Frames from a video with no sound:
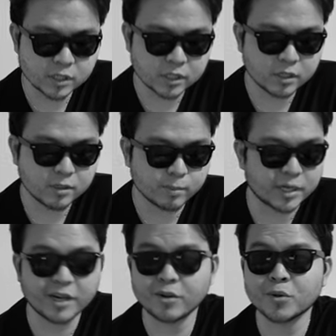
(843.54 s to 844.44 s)
tee,
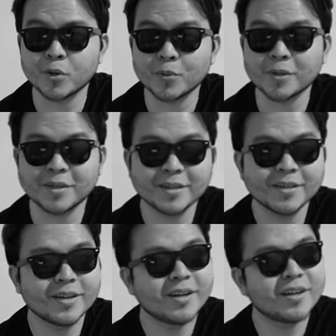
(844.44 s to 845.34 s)
but I don't own any,
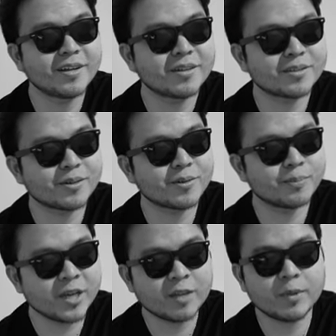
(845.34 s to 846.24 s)
so
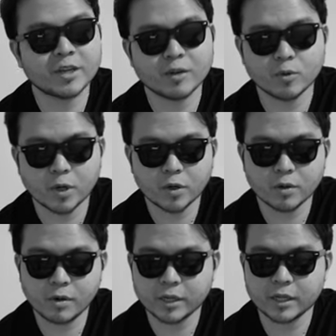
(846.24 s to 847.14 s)
maybe I will
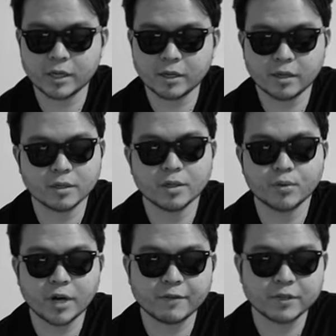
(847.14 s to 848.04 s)
go out and get like a
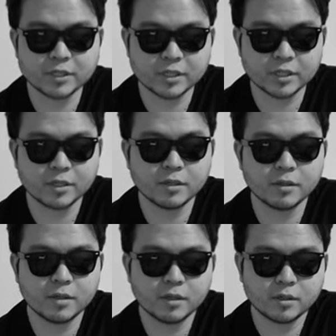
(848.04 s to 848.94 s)
graphic tee,
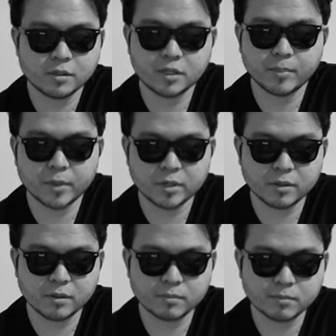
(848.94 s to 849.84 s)

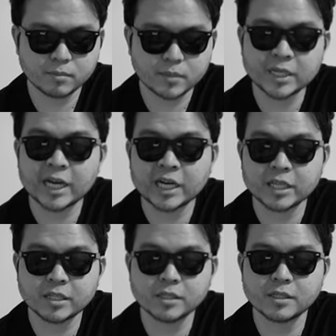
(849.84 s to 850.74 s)
something
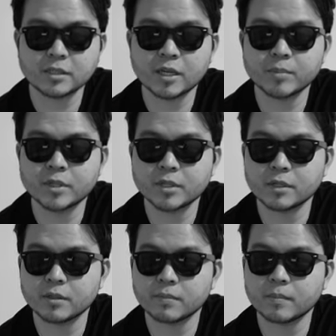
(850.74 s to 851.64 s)
nineties,
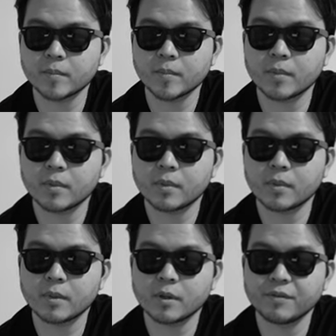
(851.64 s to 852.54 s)
something
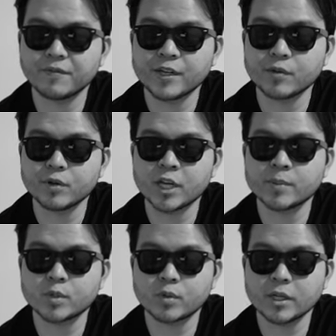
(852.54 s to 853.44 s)
video
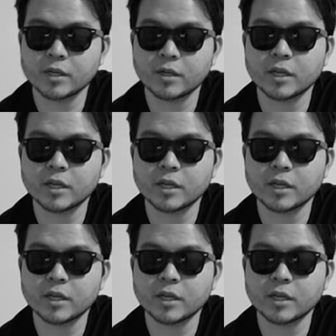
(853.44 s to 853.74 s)
games related,